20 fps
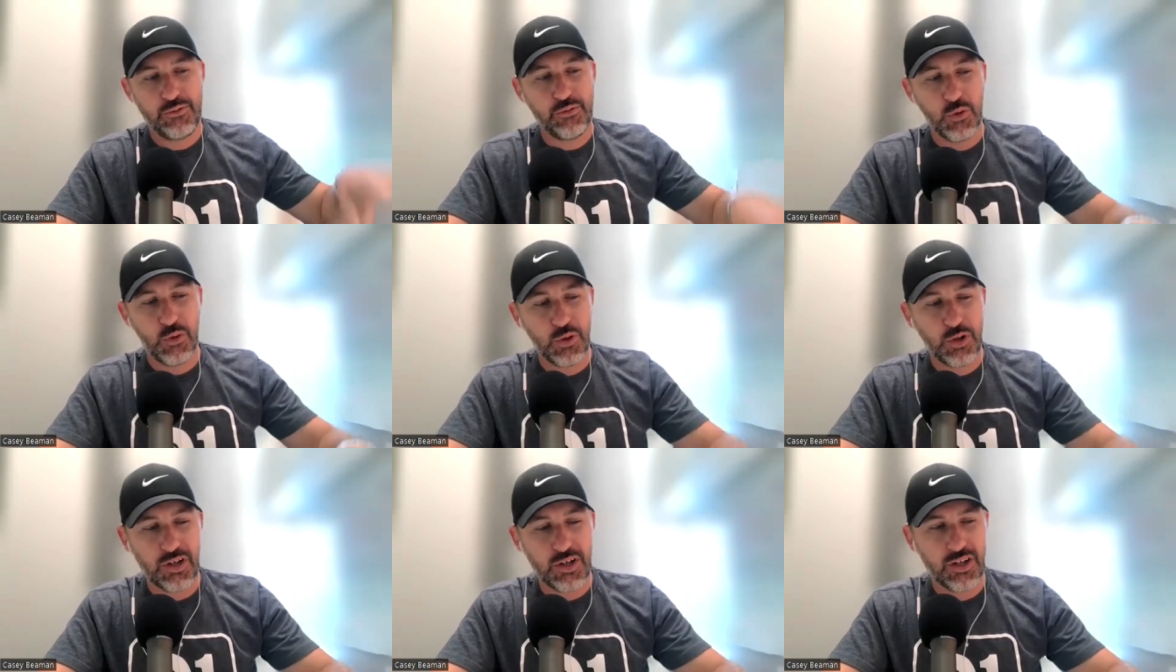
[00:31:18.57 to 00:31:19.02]

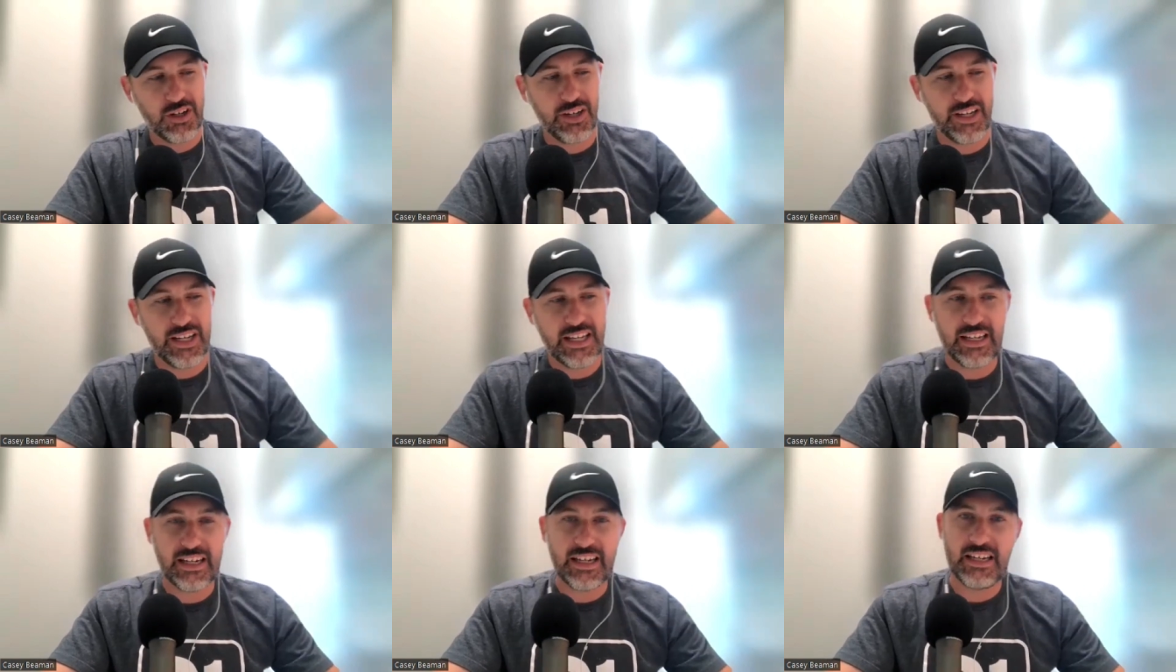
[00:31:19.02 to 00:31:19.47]
for
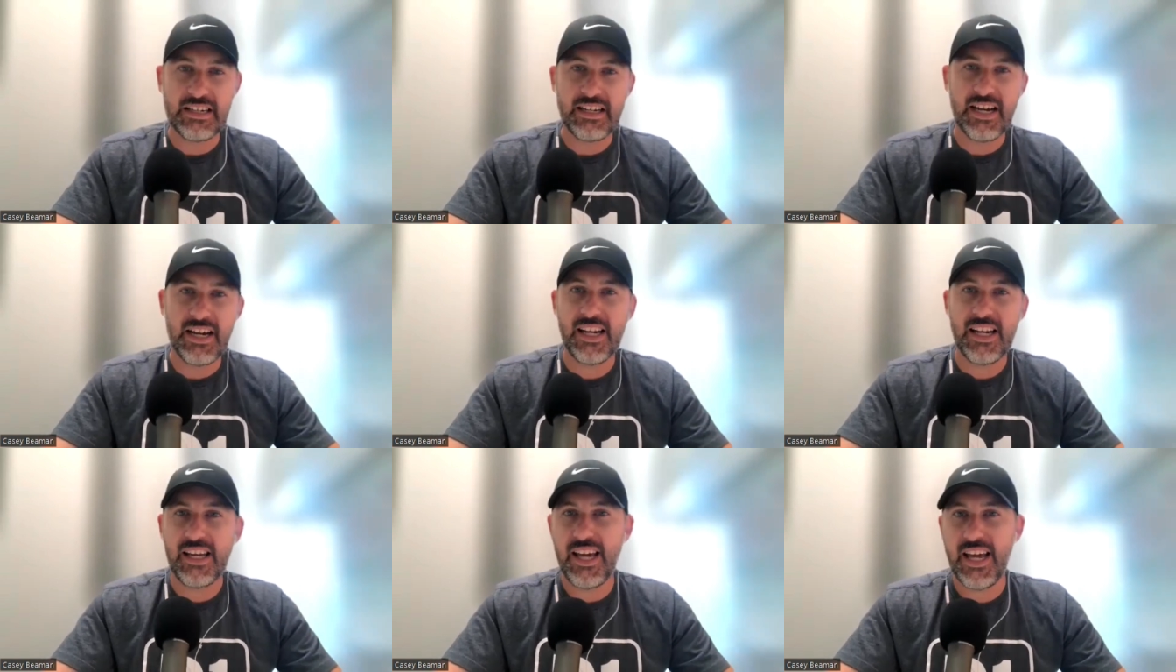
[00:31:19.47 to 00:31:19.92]
in
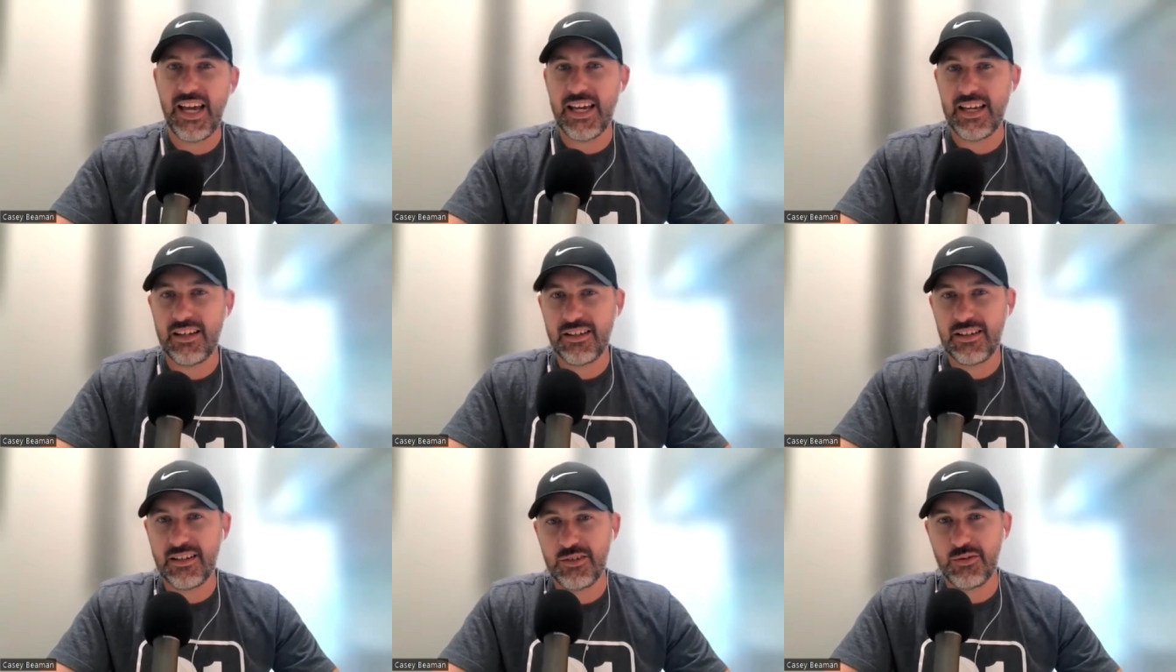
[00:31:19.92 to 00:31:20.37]

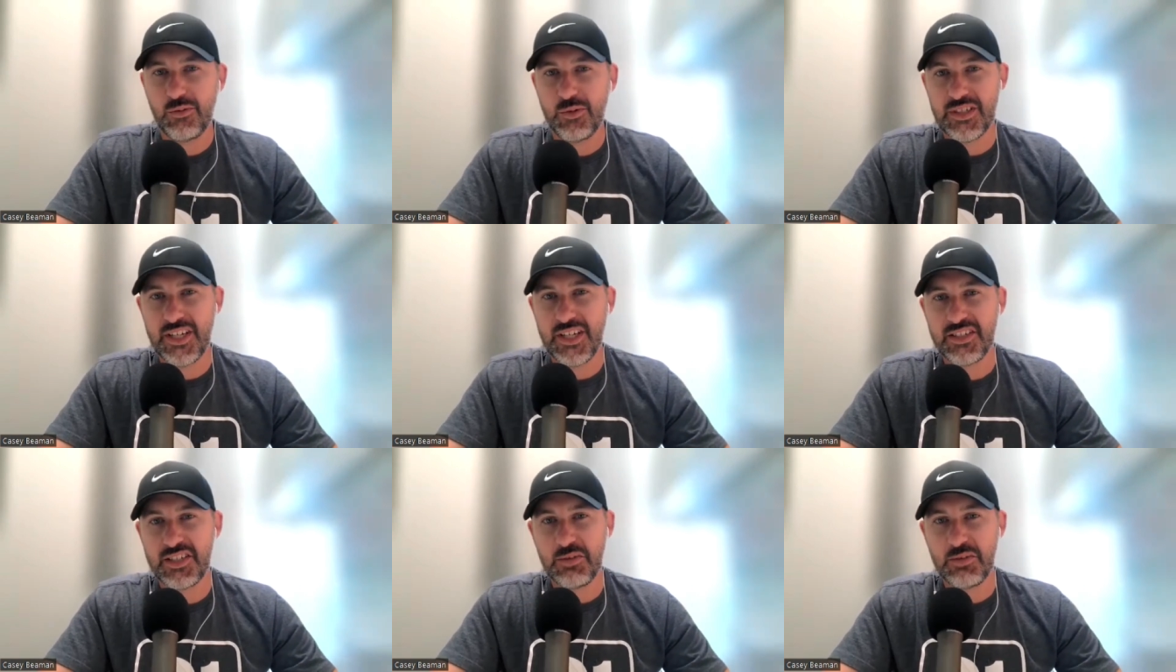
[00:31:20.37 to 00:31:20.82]
'98 uh,
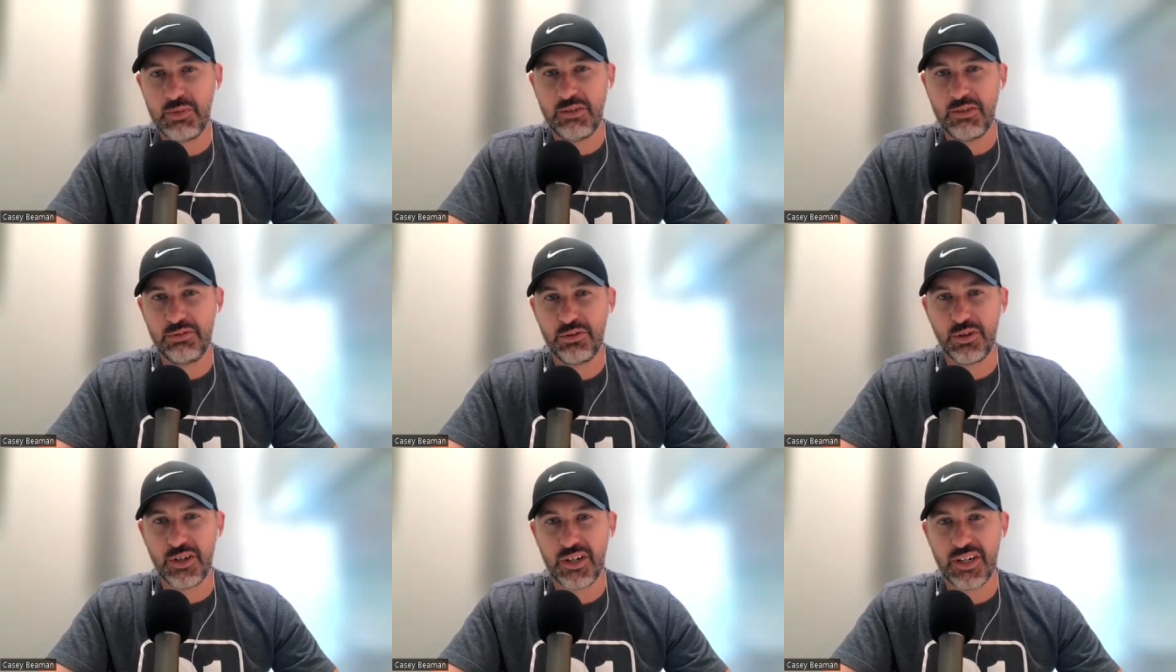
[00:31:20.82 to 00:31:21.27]
when Tennessee
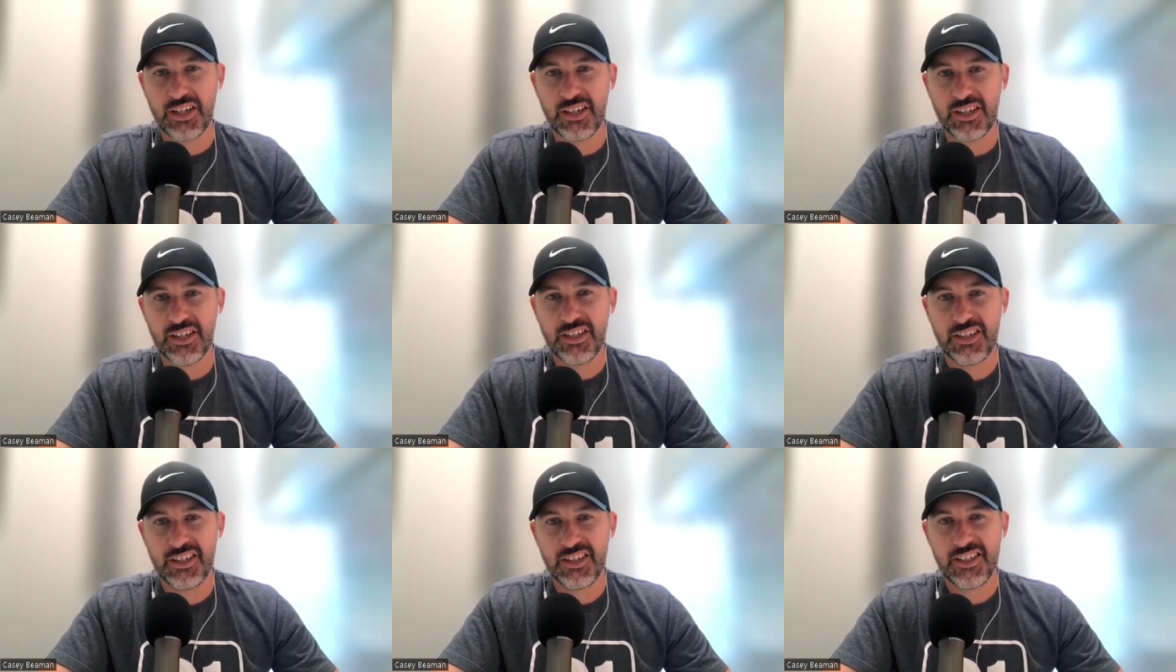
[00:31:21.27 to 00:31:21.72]
beat
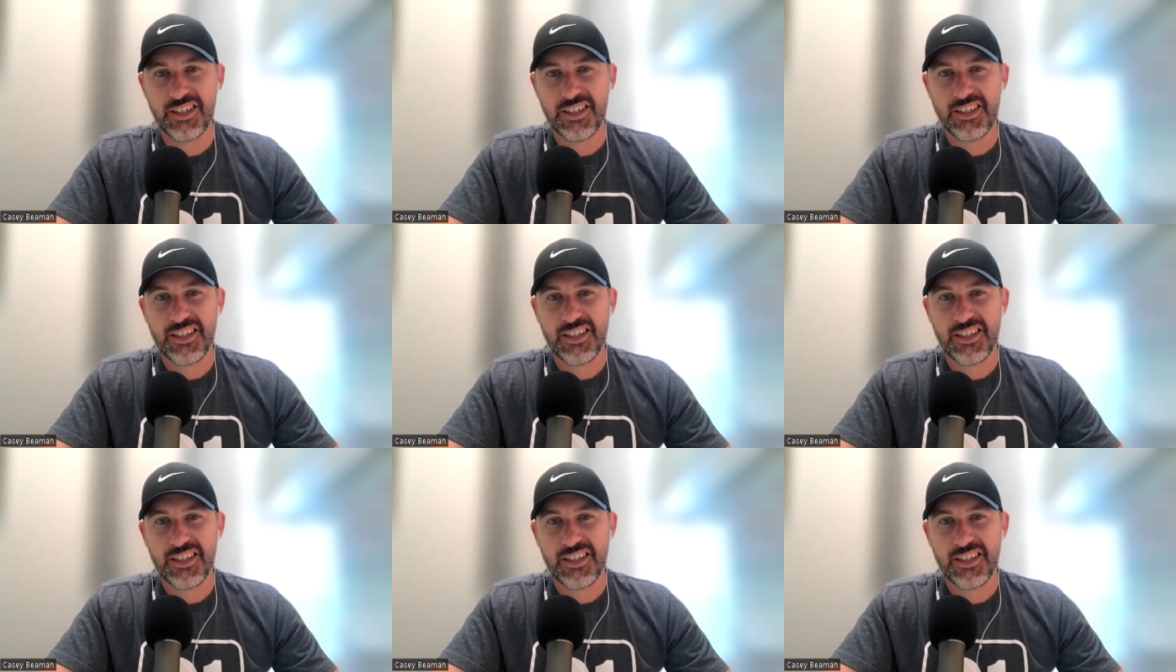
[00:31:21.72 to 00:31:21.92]
Florida.